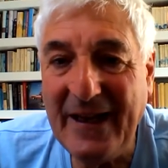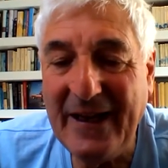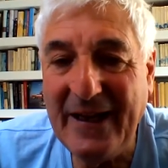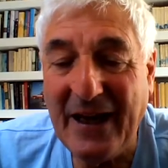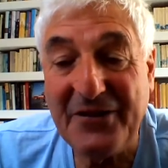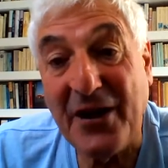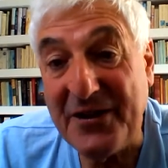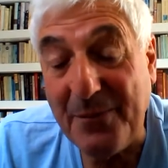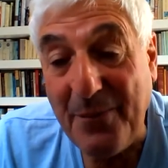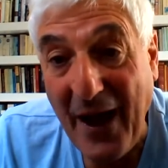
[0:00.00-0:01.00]
I
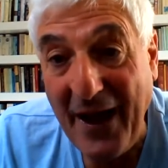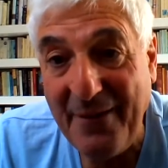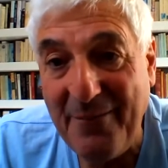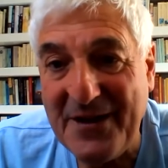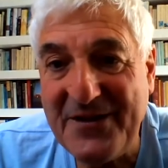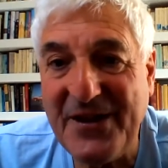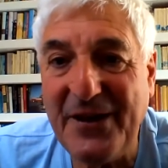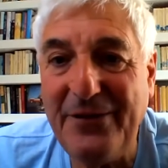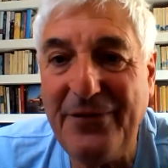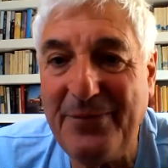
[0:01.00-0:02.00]
tried to buy it
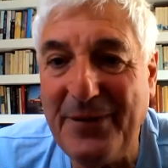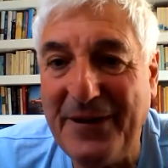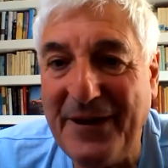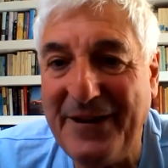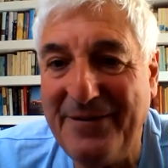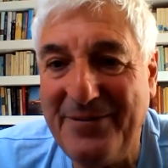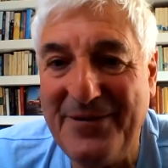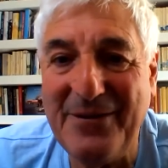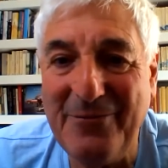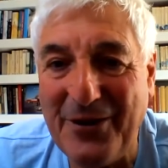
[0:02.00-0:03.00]
myself, but they
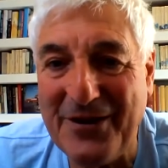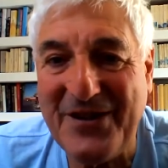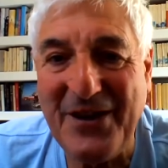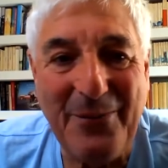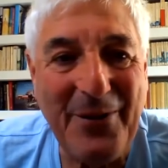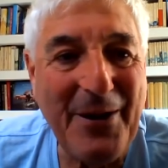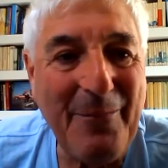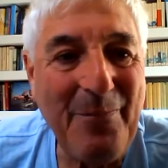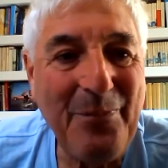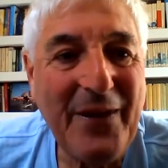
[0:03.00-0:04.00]
didn't want to sell me it.
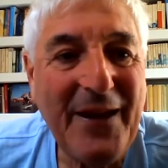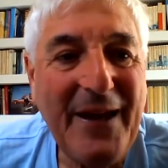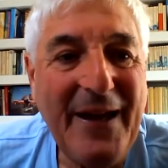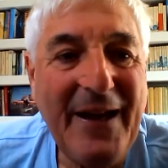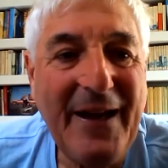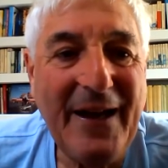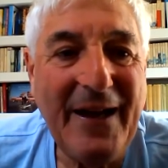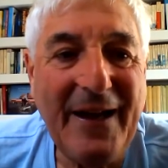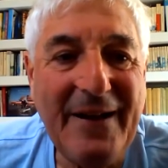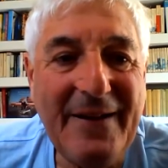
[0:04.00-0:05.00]

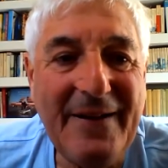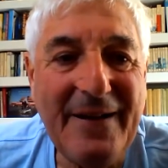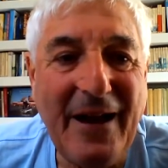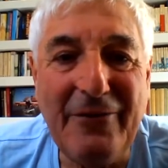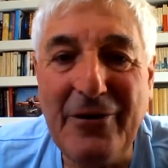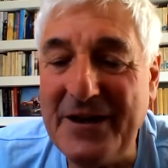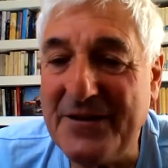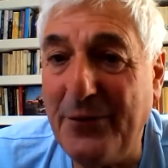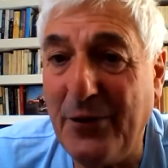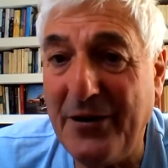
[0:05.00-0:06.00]
I
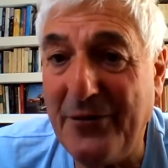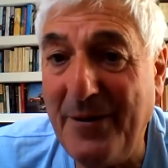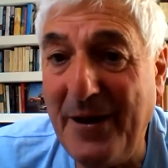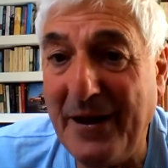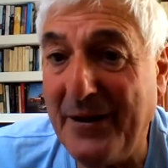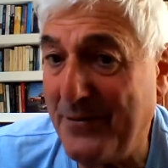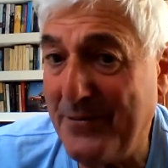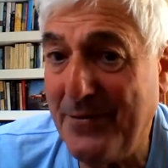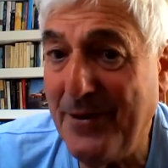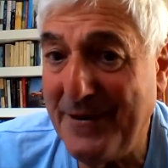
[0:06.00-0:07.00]
raised 400 million. It
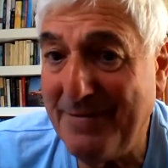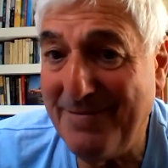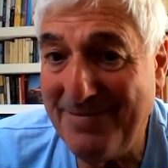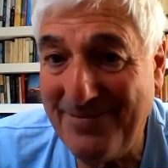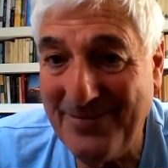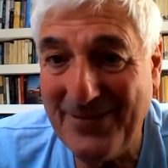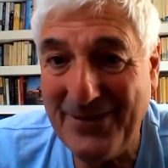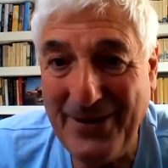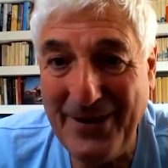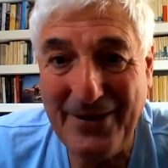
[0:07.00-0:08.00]
was quite
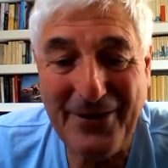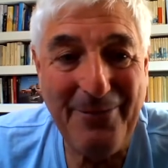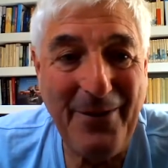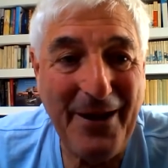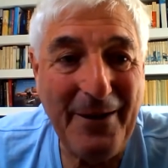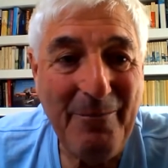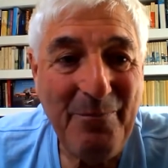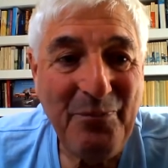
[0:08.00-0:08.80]
a lot of money.